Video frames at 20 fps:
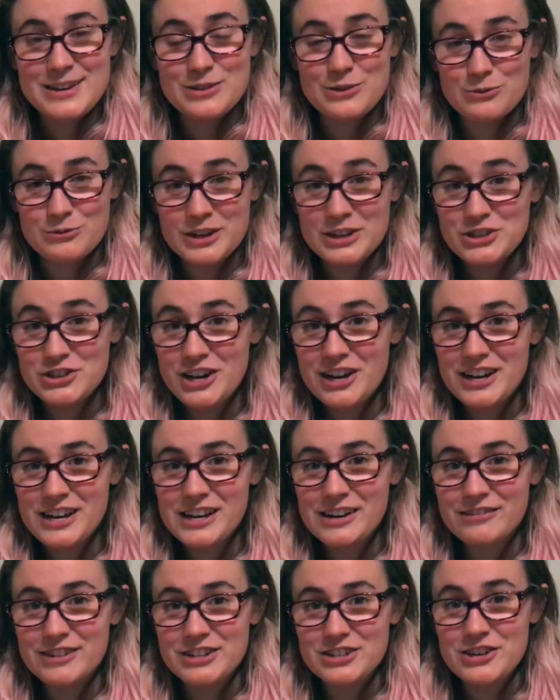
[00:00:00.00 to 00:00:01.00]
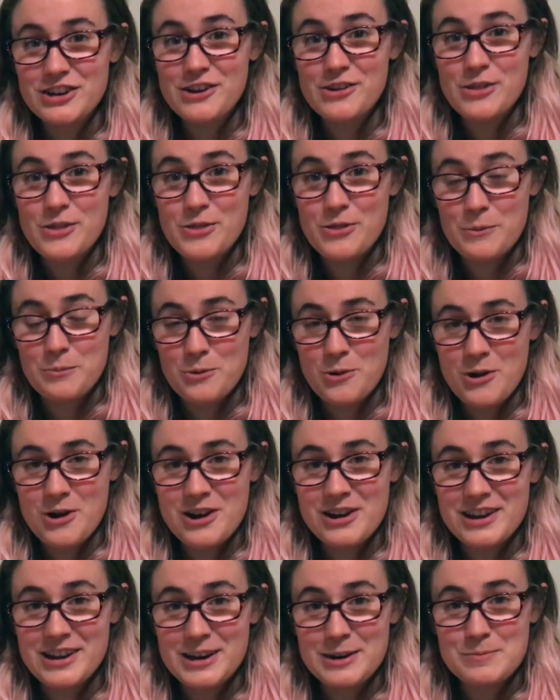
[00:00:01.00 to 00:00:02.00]
The rich are getting richer, the
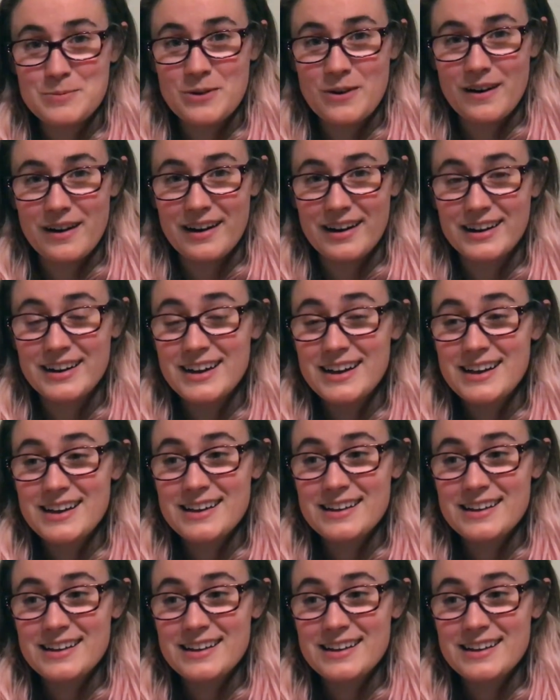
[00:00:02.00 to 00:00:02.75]
poor are getting poorer.